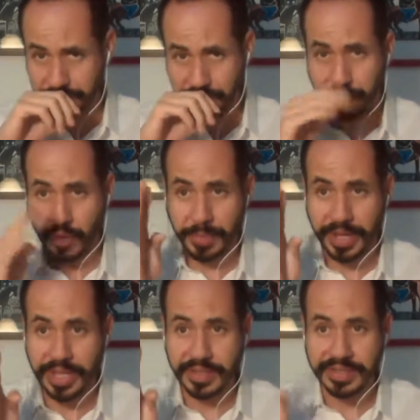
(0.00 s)
from
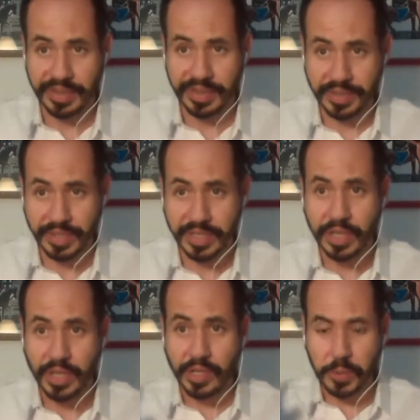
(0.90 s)
1817
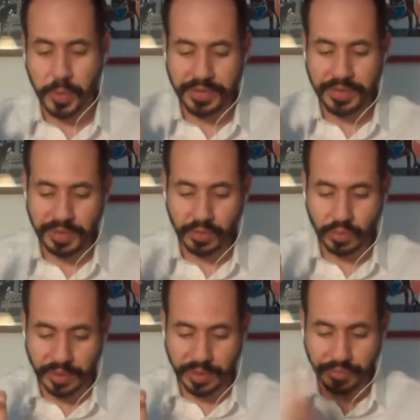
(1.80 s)
to
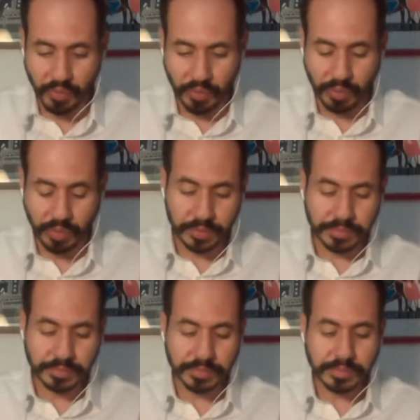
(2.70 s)
1824.
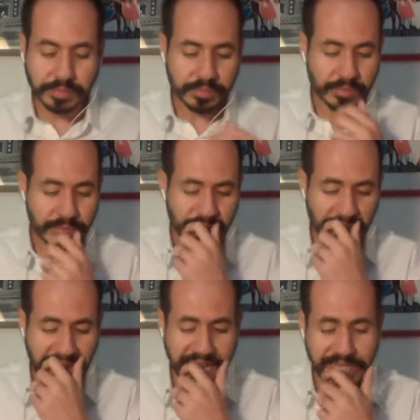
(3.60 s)

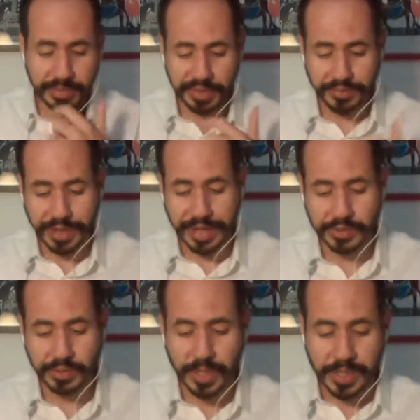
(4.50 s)
As
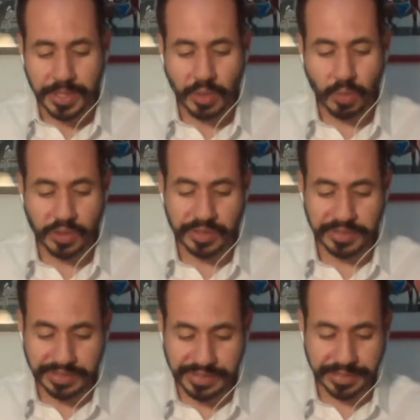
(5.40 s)
Bonifacio, he was a
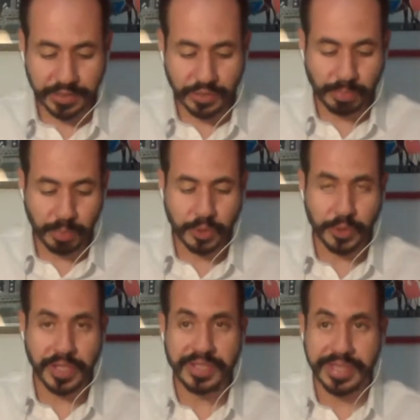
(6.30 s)
descendant to
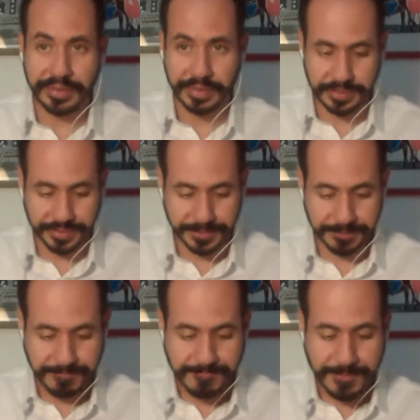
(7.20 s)
Portuguese settlers,
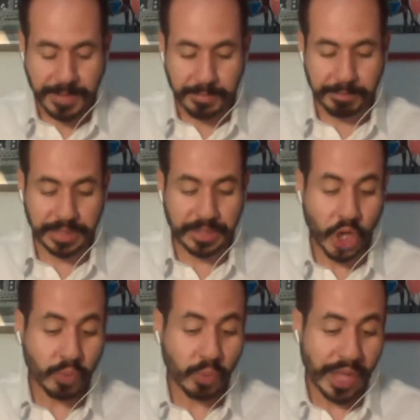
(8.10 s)
but
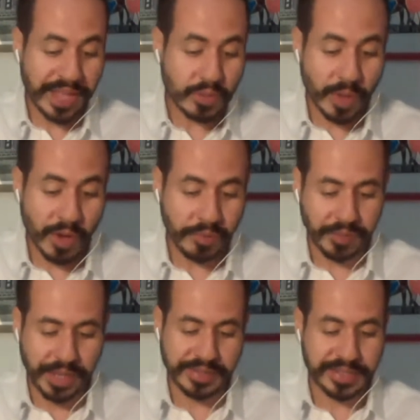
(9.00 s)
not as
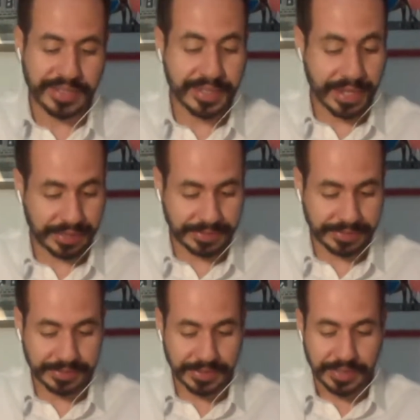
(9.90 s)
wealthy as the
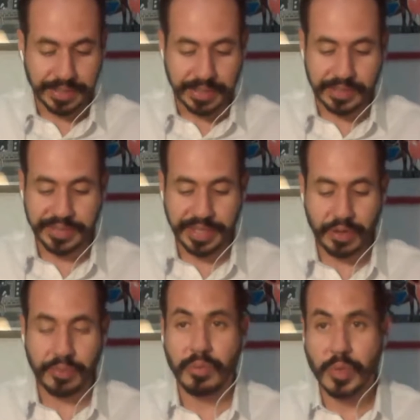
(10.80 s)
Andradas.
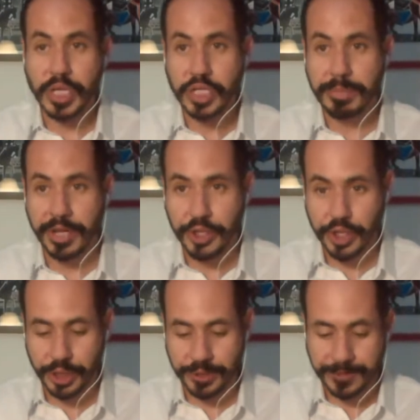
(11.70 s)
Instead of a rich
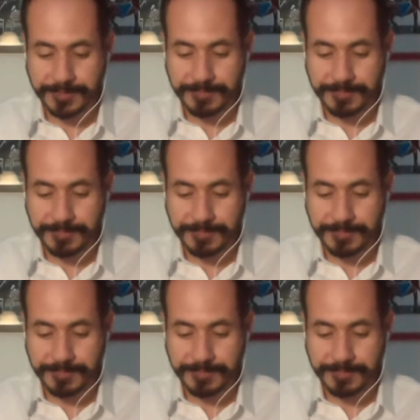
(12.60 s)
merchant,